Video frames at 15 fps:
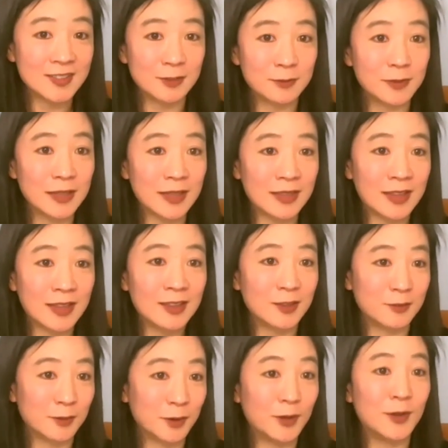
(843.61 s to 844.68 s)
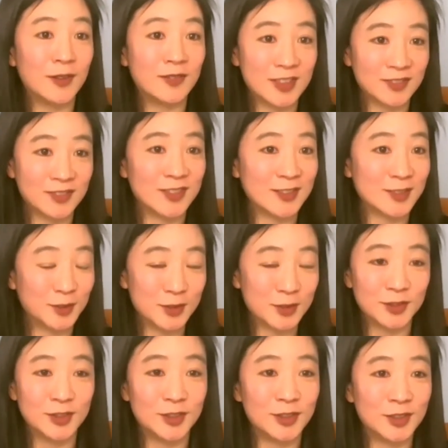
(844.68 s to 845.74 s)
rethink the role of different
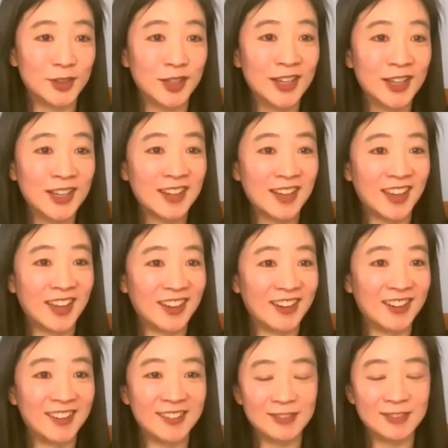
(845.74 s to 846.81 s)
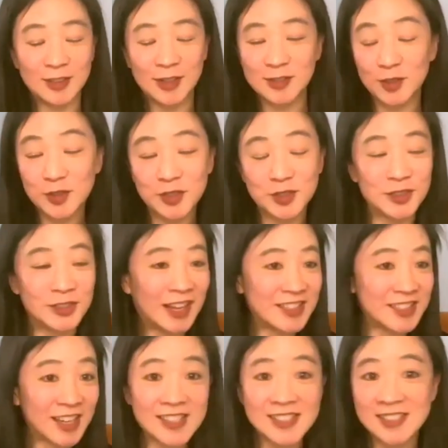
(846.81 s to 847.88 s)
social and
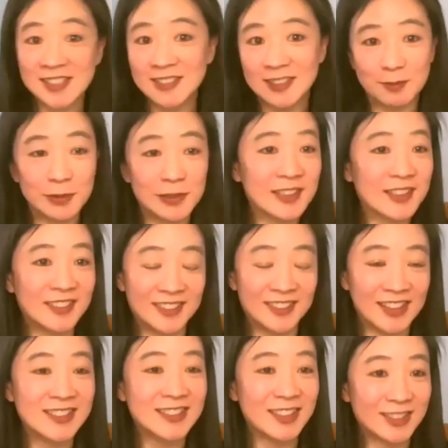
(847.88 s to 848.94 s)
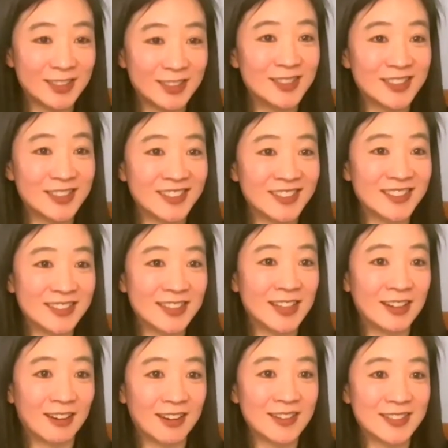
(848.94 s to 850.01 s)
educational and political institutions
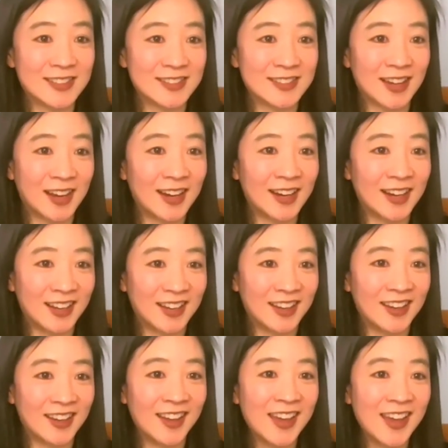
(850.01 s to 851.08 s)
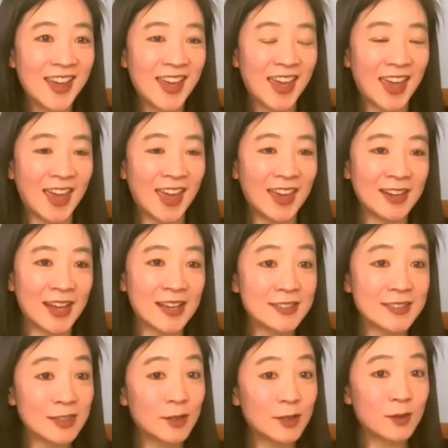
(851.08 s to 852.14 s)
in our society. And
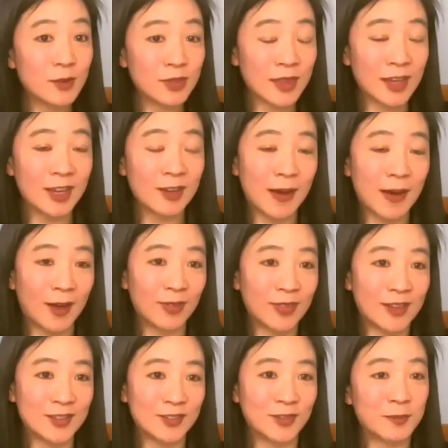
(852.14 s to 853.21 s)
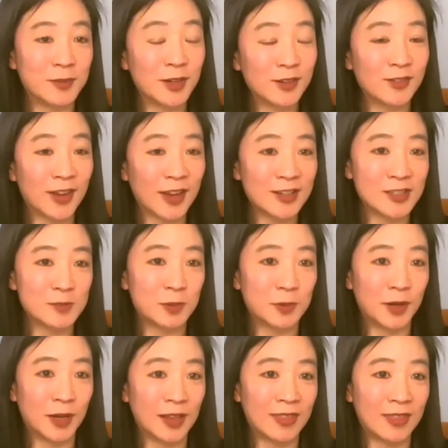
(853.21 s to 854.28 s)
as you think about this from your vantage
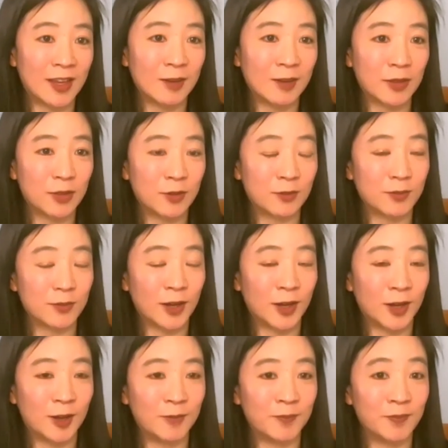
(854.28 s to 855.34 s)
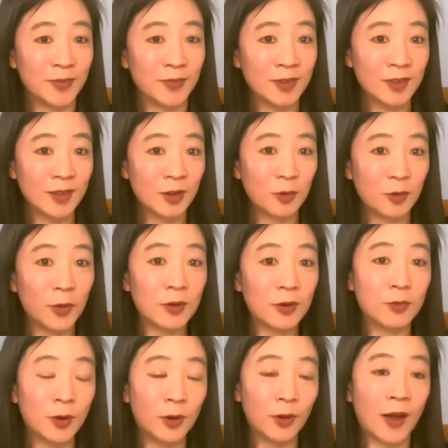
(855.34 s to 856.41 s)
point and think about the what
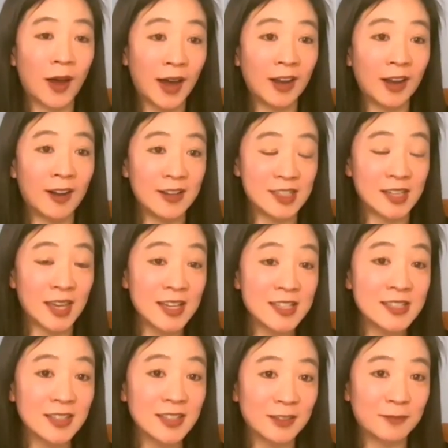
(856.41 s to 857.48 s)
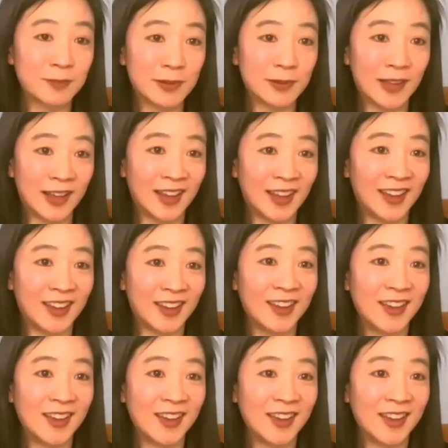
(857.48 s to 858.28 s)
role higher education can play